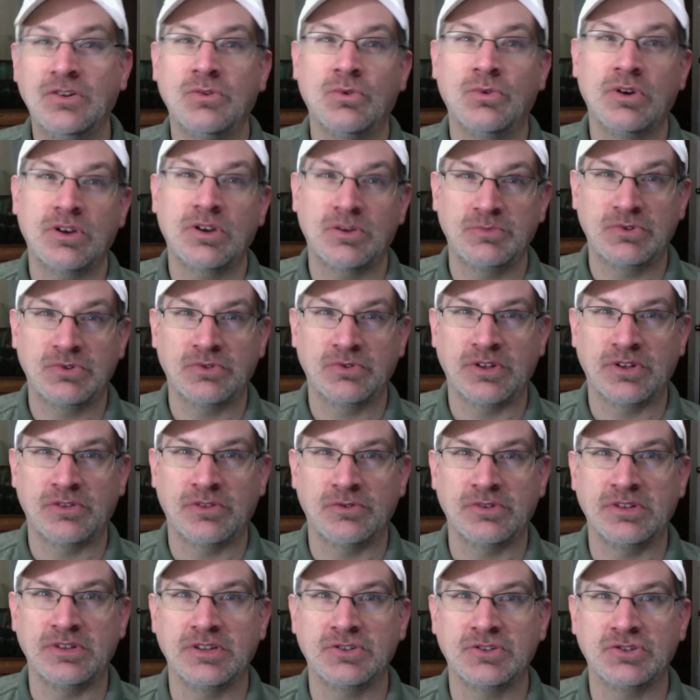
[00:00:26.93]
welcome to another
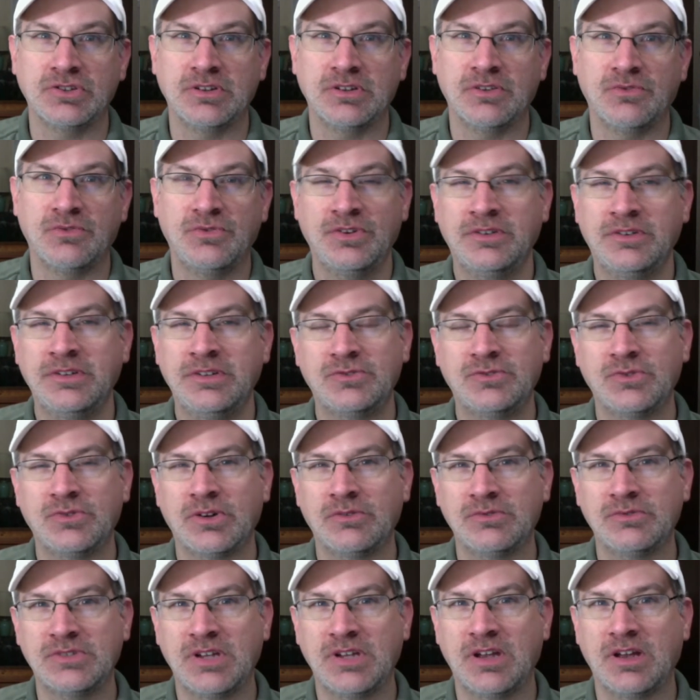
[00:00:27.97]
edition of Philly
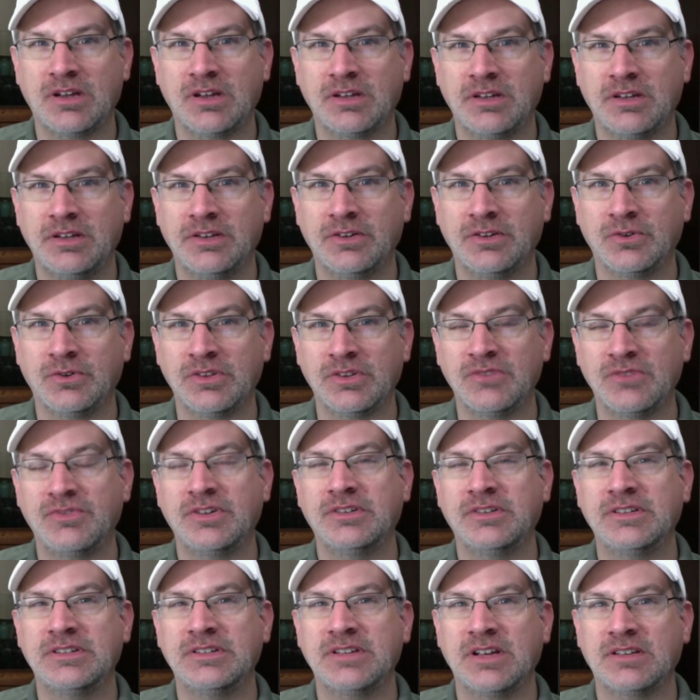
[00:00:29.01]
Drone Tech here on the
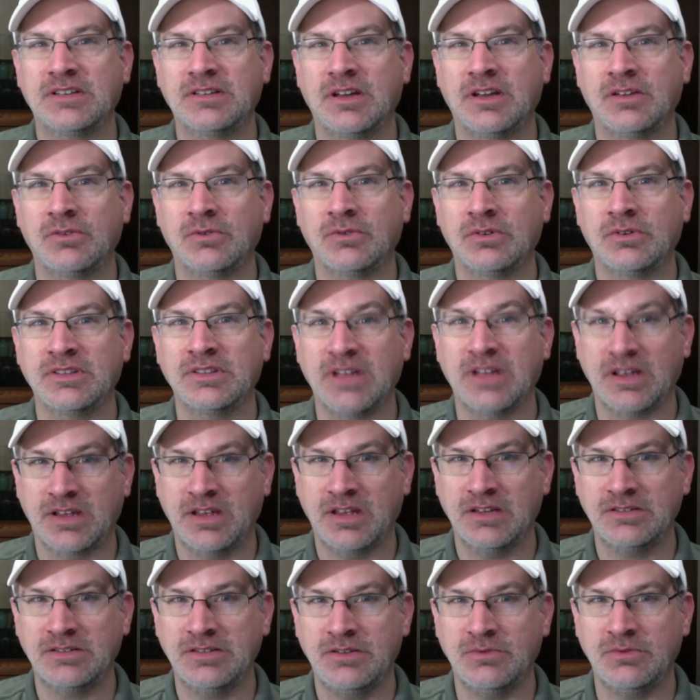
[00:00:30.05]
PhillyTech.org
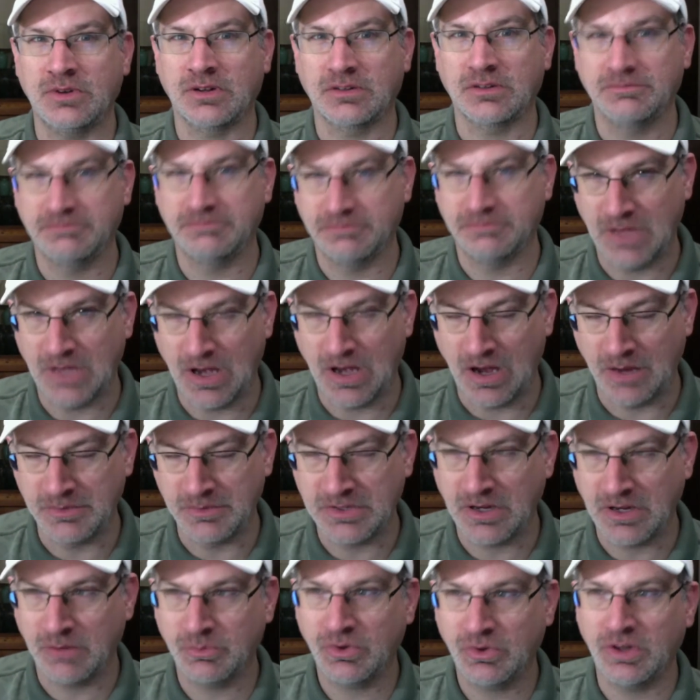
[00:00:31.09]
Netcast Network. I'm
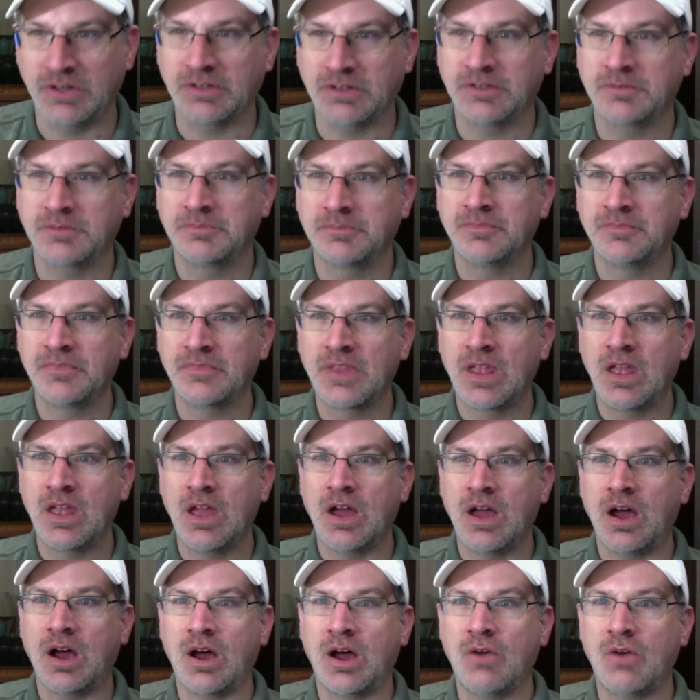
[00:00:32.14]
Tom Brunt.
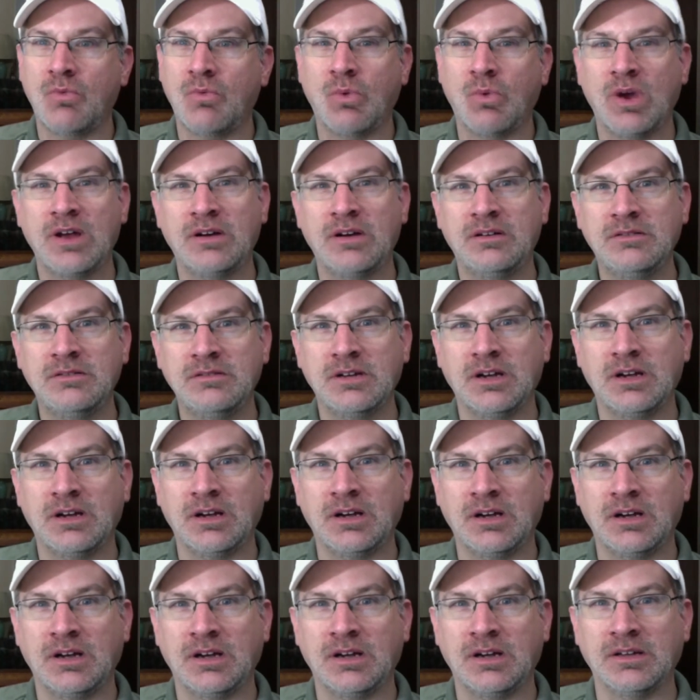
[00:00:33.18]
Uh, well,
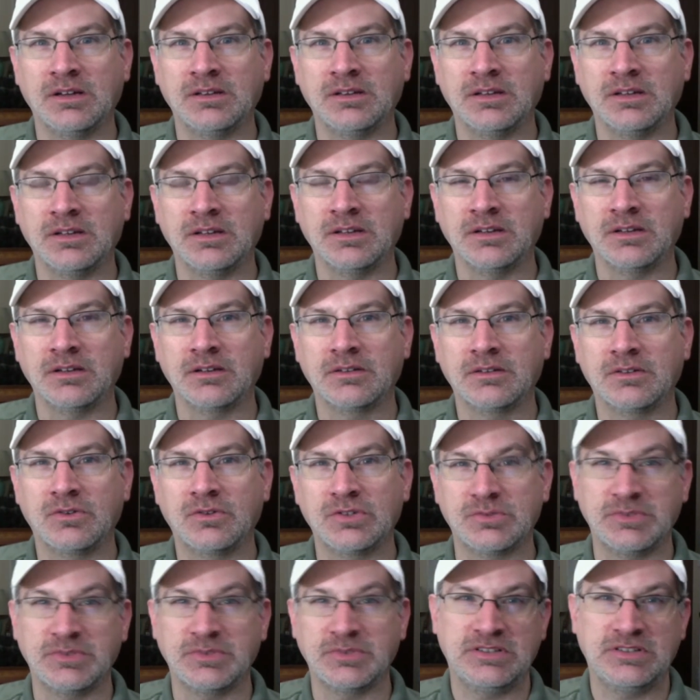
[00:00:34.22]
uh, the
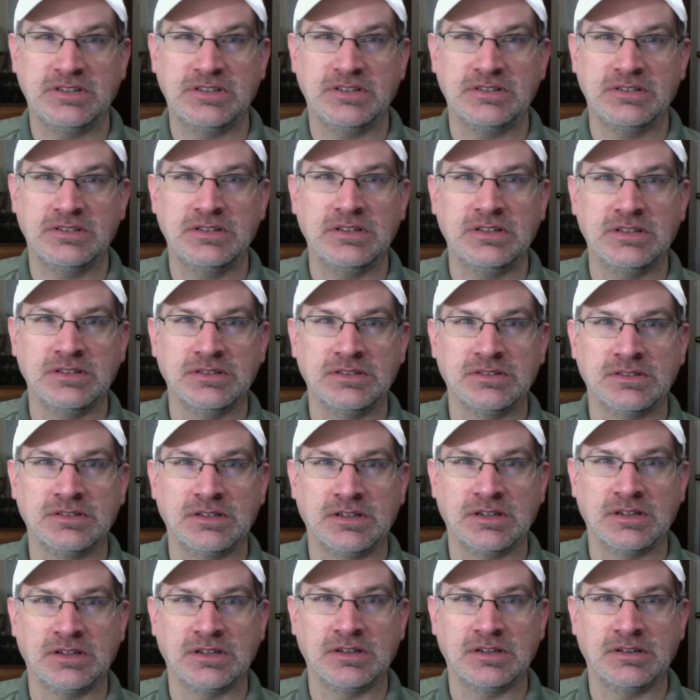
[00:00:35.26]
Christmas season is
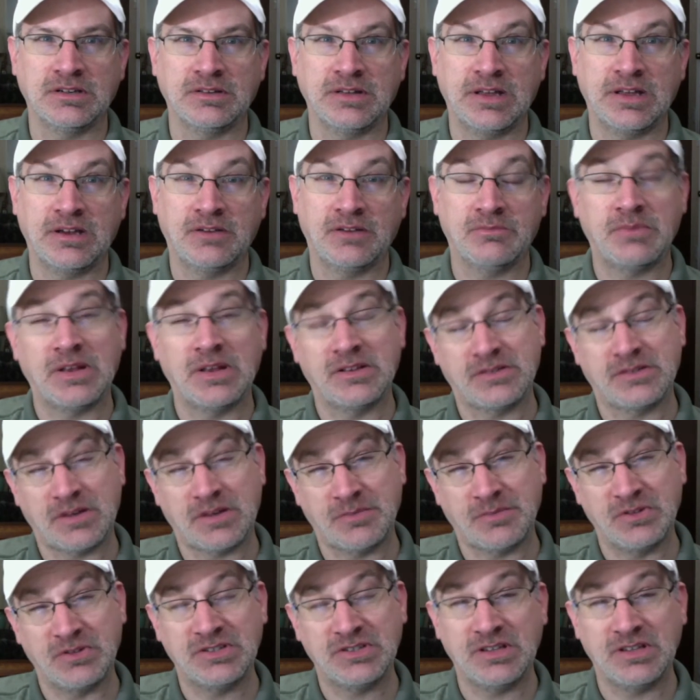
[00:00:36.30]
uh, now, by the time
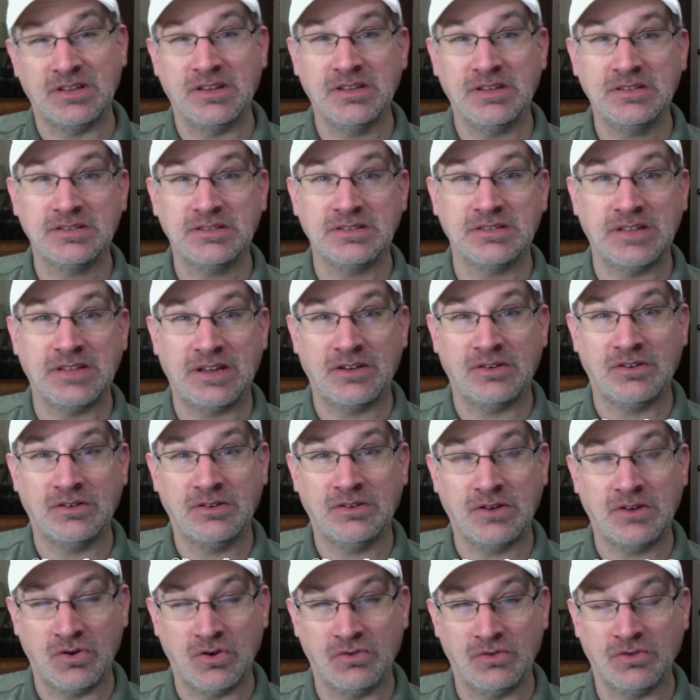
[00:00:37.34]
you see this, is
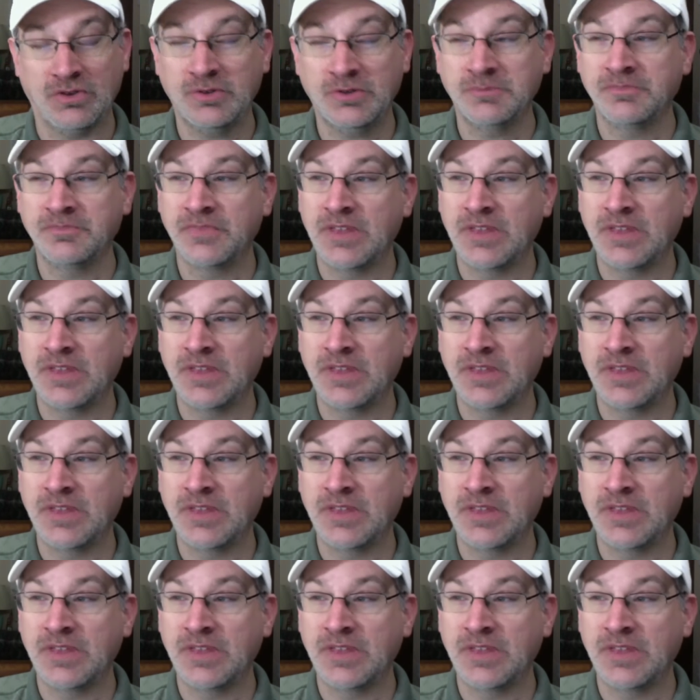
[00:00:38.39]
now over.